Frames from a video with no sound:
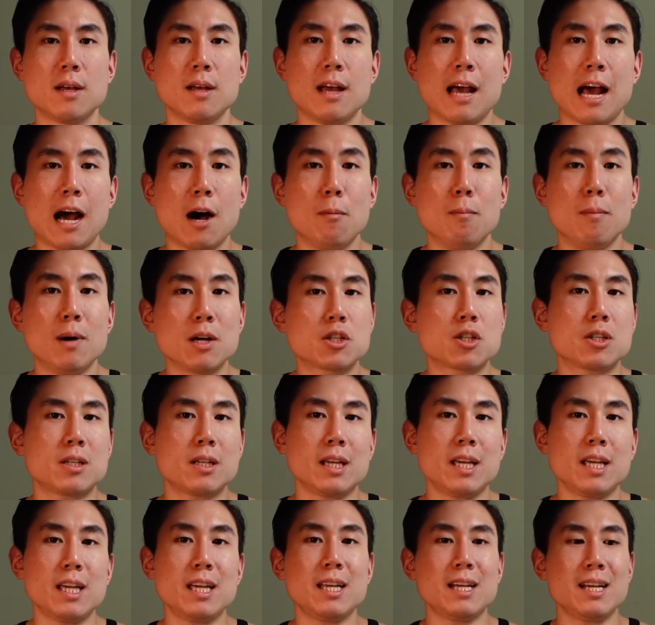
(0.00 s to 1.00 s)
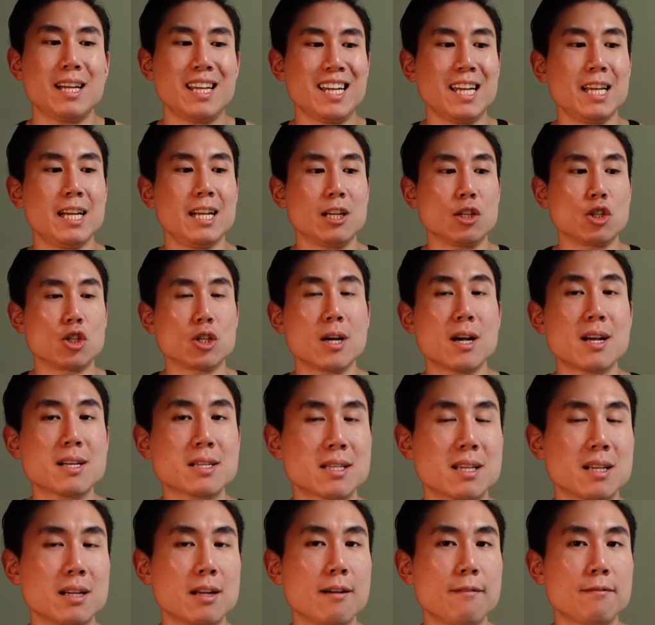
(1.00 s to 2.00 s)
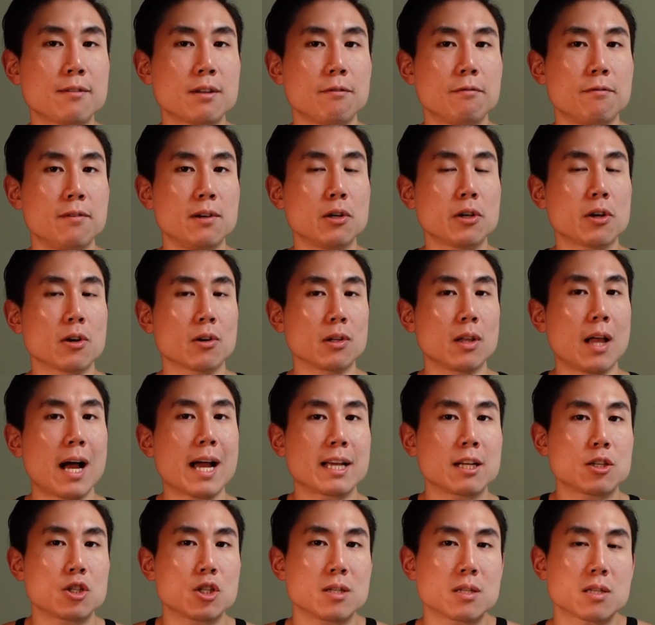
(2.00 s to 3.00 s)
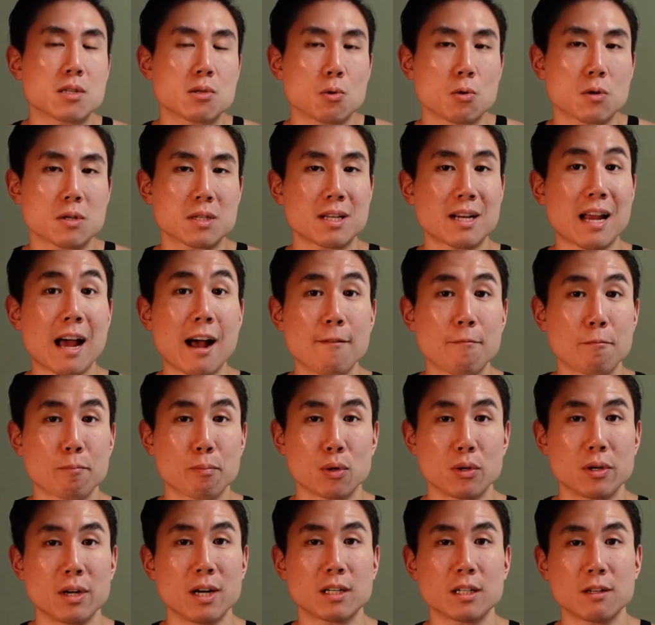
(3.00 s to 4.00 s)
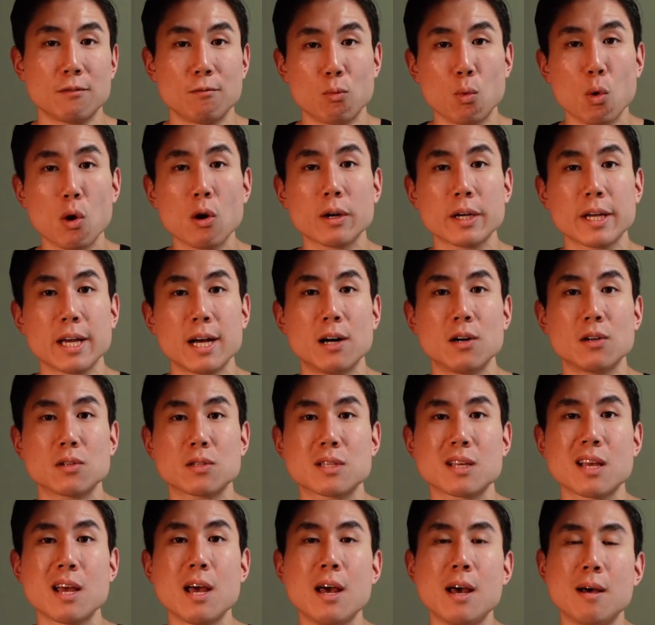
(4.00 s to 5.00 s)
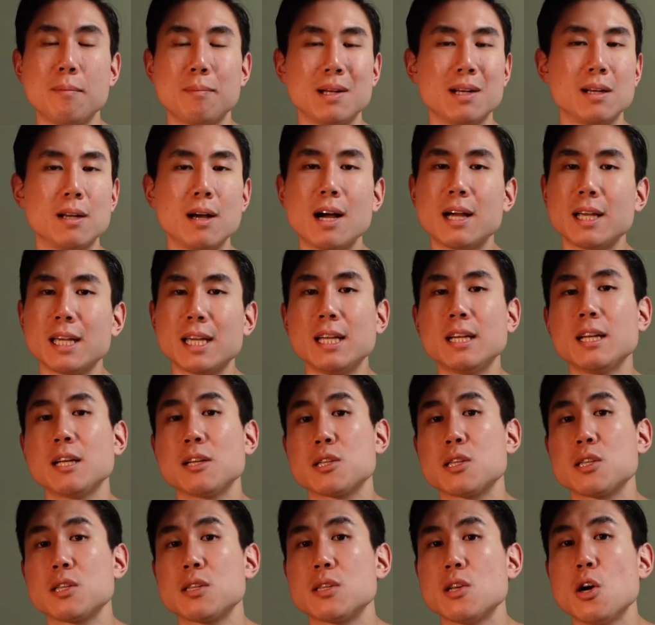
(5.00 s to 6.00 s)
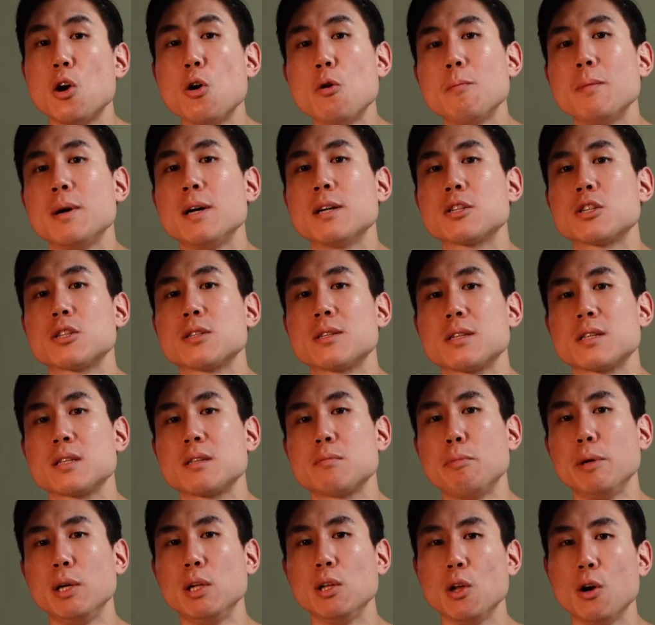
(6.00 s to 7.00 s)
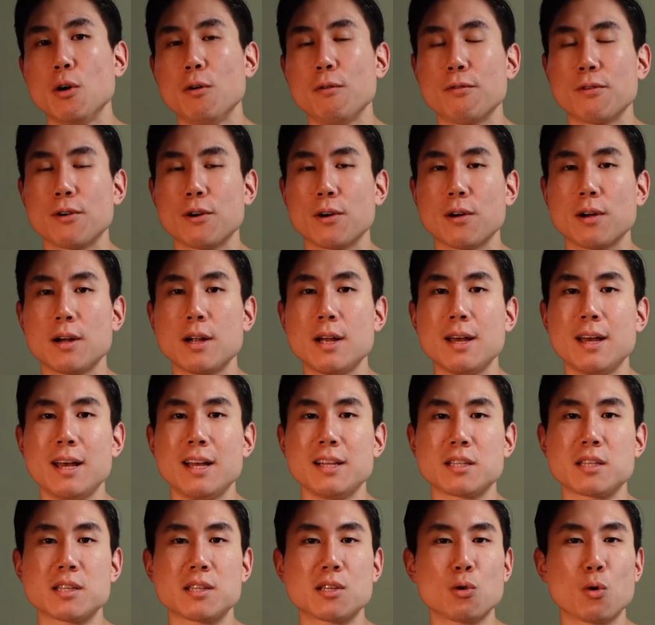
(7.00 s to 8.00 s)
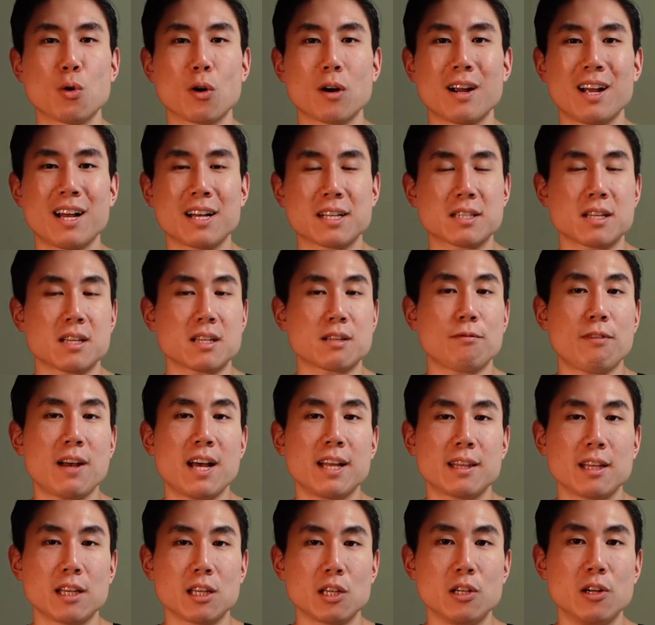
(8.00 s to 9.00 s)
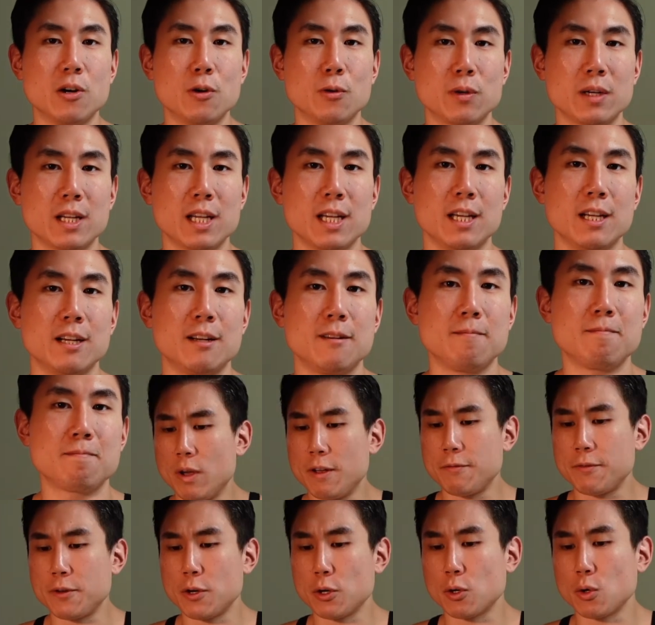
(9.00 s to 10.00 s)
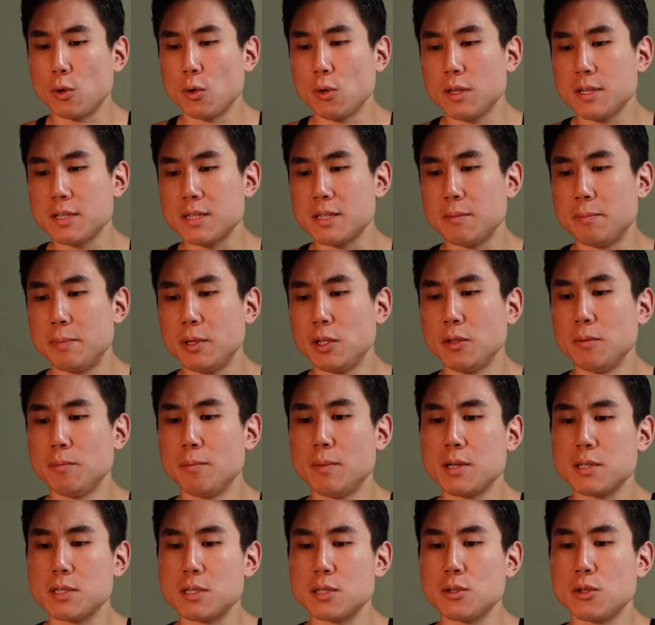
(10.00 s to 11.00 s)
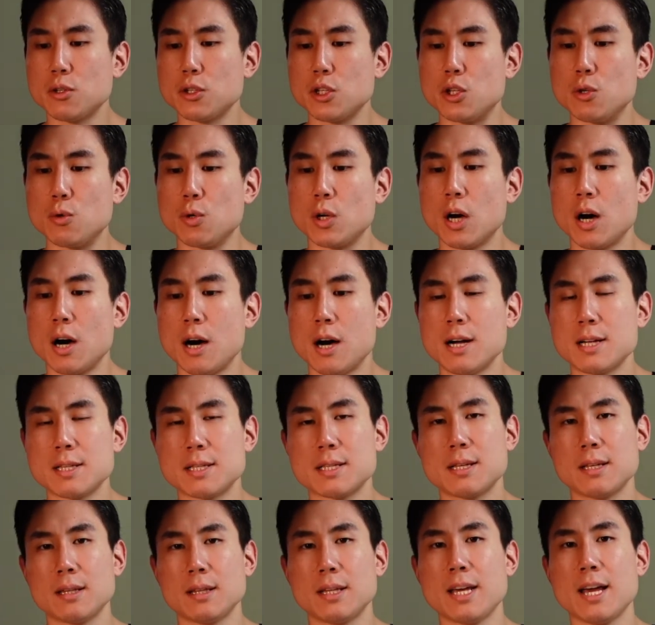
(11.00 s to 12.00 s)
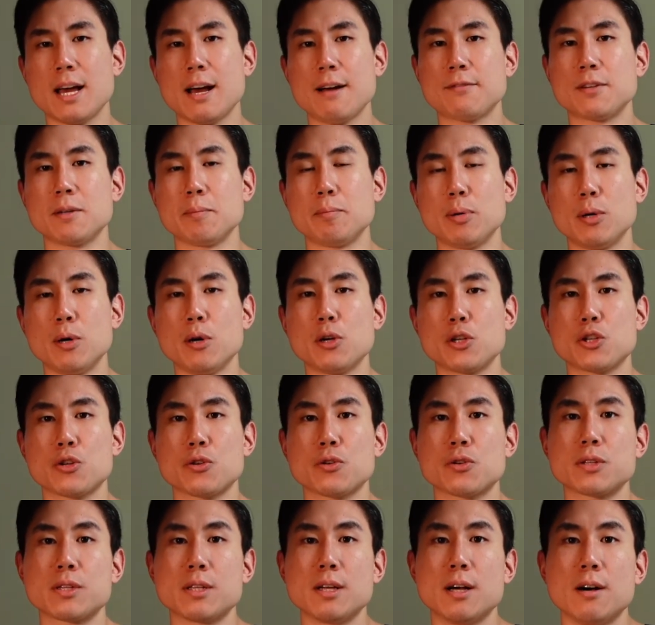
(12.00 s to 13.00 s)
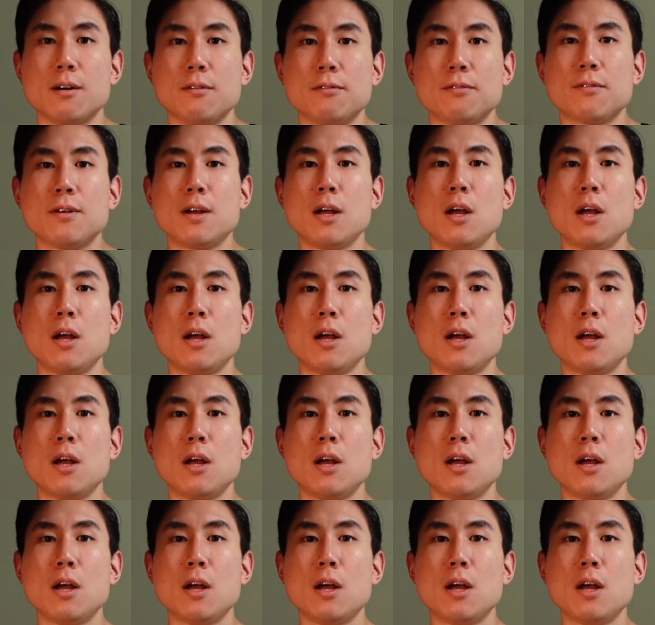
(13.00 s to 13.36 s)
How much to eat, eating just enough to fill your glycogen stores and have productive workouts, but not eating so much to spill over and store excess fat that you don't need. If your goal is to build muscle, you constantly have to push yourself